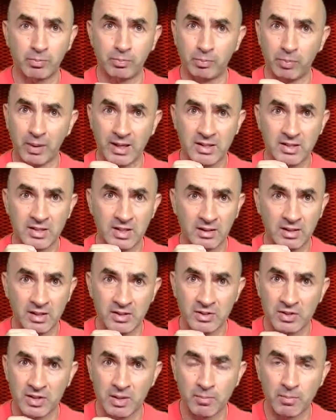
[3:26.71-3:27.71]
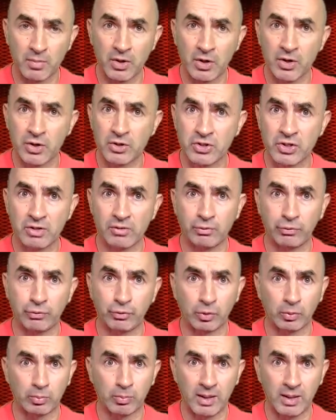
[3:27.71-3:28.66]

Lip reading: blessed is the merciful,